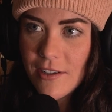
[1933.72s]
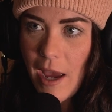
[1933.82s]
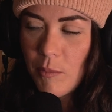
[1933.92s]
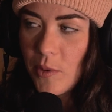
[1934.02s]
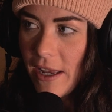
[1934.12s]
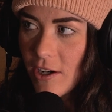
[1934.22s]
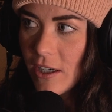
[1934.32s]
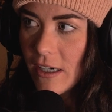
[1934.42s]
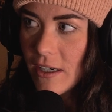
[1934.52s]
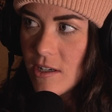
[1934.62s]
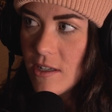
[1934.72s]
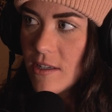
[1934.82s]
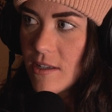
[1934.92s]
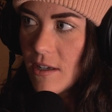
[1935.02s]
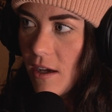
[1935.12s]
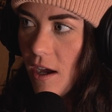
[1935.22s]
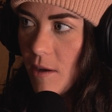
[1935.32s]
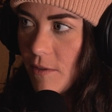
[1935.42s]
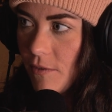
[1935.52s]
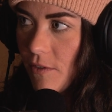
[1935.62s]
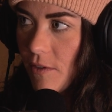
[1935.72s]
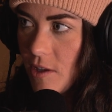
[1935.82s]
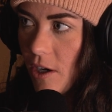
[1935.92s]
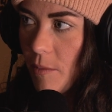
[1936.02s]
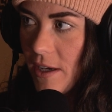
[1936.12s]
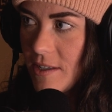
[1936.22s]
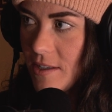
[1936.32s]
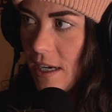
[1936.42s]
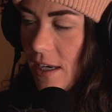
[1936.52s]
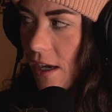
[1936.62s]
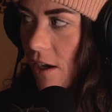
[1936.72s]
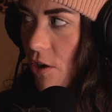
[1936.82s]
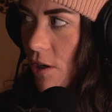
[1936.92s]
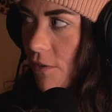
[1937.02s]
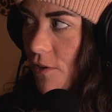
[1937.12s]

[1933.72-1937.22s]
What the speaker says: at Blenders. They're based in San Diego. I don't know